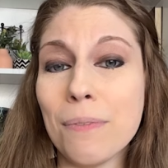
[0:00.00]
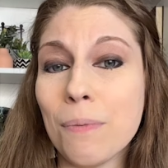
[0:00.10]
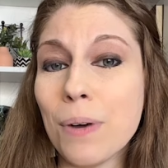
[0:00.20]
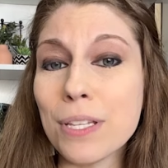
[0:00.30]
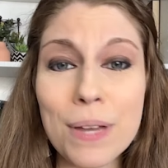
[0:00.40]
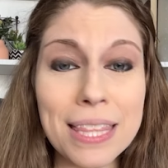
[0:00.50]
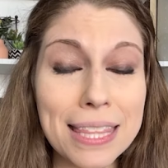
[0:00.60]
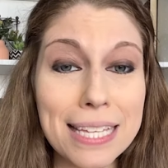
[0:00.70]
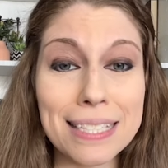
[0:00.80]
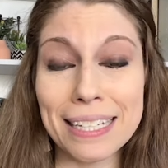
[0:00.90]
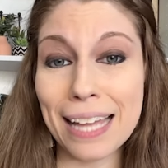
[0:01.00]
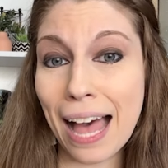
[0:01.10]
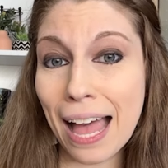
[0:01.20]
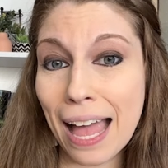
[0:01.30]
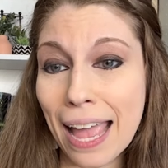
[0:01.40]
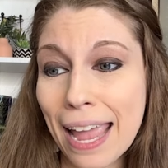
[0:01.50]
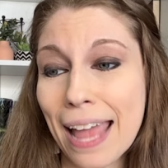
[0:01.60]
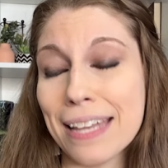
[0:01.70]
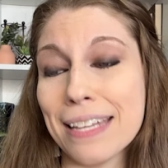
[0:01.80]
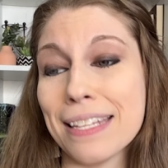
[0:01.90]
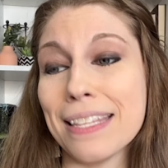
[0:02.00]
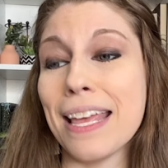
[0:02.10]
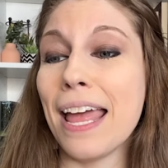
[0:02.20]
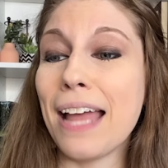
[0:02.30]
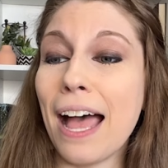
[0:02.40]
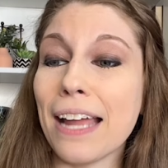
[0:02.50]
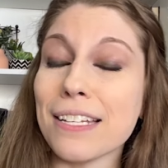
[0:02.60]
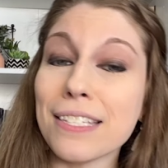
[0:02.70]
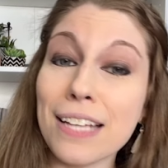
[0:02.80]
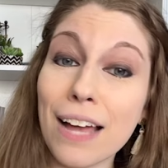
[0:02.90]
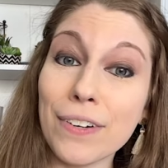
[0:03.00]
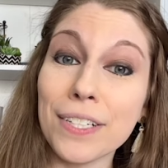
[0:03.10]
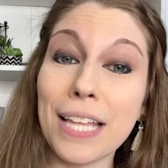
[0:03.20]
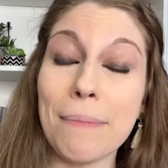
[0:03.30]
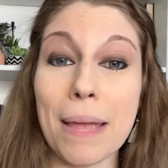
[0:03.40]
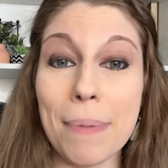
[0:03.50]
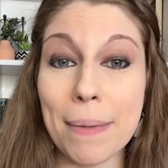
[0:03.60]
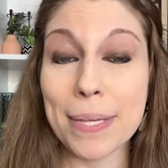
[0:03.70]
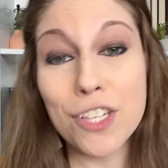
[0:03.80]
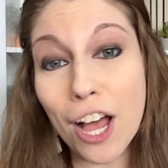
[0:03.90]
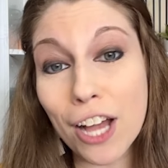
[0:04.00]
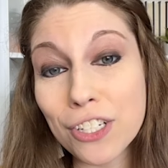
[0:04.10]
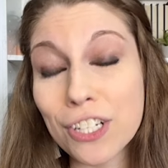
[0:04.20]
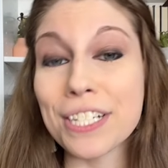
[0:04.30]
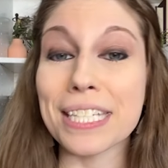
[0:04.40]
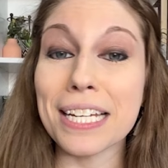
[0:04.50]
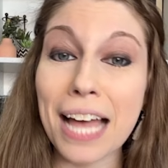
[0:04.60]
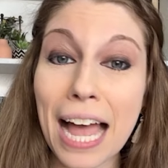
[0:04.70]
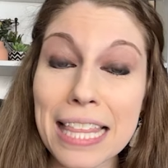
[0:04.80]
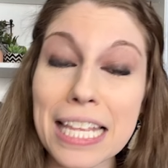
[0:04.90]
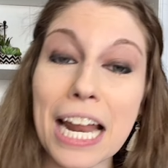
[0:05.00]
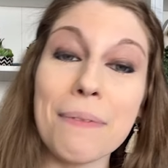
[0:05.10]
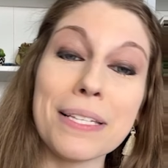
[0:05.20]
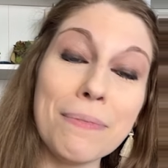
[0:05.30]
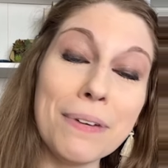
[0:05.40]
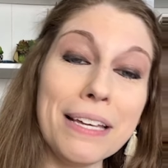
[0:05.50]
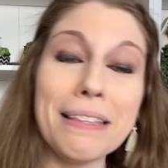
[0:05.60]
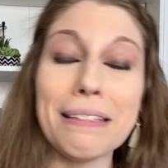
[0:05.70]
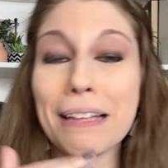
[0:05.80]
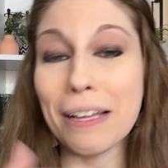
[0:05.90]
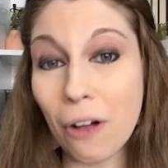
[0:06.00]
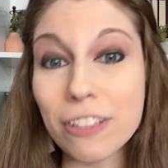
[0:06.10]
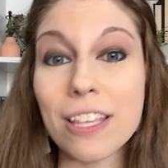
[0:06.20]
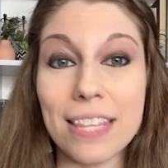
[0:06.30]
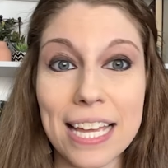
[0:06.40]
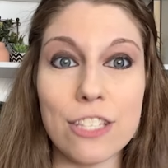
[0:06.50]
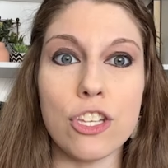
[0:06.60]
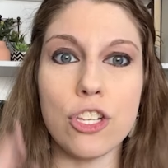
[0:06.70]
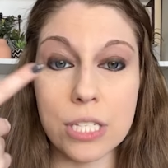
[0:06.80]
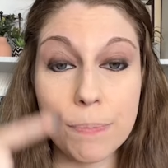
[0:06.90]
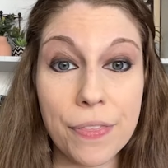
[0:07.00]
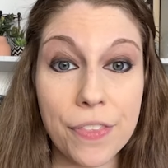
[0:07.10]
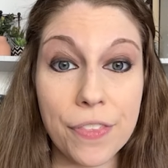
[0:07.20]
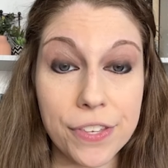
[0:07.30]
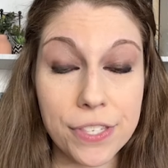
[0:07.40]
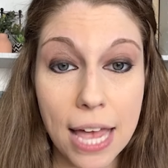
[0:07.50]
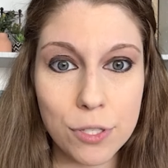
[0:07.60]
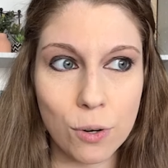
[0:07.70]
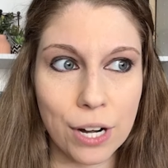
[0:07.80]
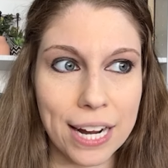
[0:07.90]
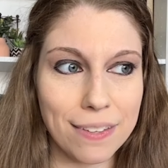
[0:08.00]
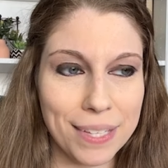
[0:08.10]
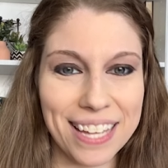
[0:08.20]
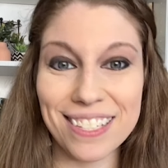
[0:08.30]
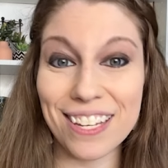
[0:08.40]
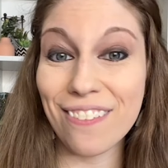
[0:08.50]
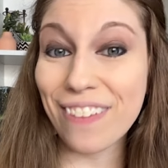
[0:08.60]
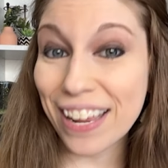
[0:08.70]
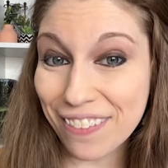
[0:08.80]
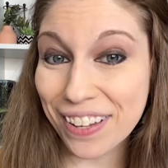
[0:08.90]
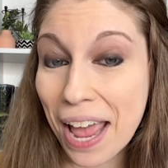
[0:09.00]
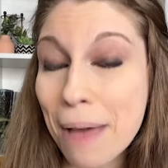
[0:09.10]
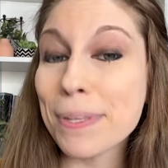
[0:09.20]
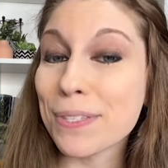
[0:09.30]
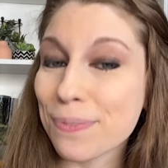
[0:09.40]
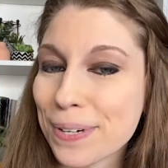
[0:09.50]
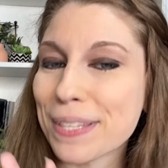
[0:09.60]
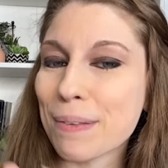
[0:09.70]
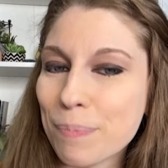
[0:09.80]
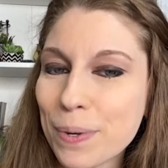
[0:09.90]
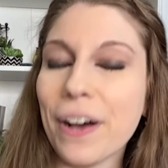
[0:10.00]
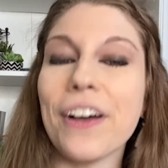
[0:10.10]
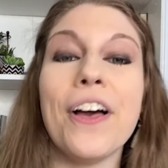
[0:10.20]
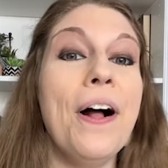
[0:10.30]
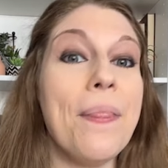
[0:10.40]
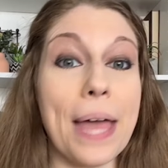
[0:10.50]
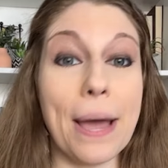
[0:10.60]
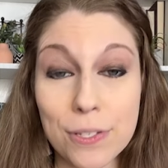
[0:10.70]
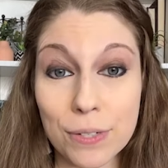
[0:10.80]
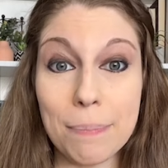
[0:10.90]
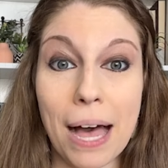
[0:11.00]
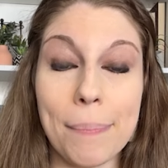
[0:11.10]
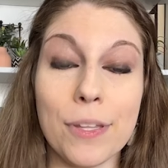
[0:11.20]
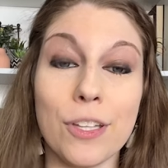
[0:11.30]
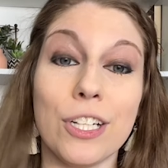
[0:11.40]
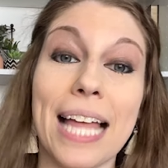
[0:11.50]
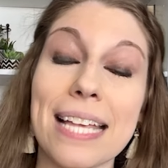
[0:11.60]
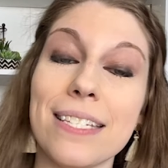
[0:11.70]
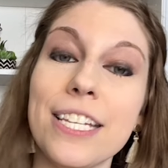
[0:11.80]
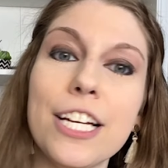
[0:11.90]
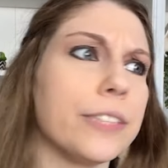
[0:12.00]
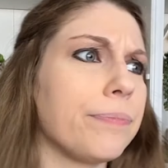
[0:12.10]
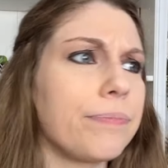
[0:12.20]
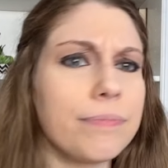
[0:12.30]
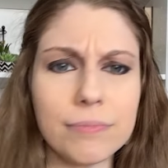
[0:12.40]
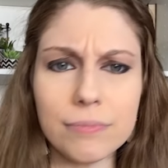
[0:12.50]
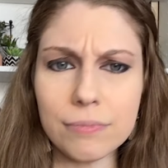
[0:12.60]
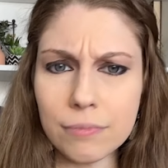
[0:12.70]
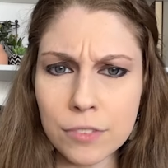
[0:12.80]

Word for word: I was with this guy, and then I discovered that my baby's doctor is the guy that I was with, and like all the things. And you can spin the sob story and then be like, to find out what happens, read the book. That was really popular last year.